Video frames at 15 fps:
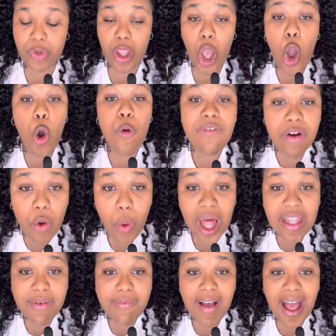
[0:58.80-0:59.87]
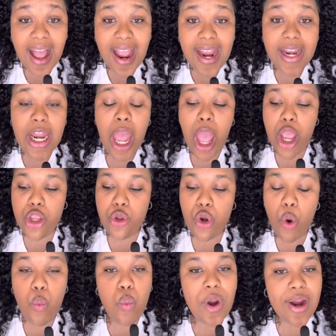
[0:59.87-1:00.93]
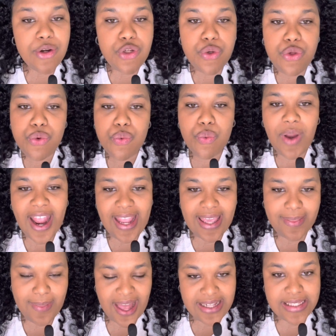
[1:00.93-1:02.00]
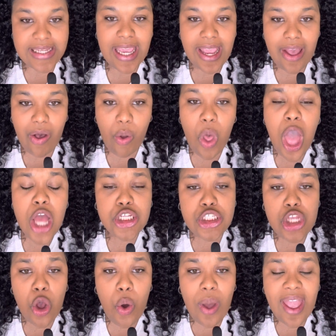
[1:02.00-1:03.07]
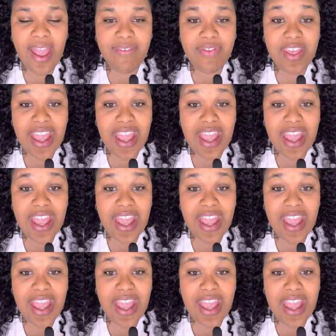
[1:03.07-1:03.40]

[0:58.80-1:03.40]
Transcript: overqualified? Where do you rank in that scale? So if the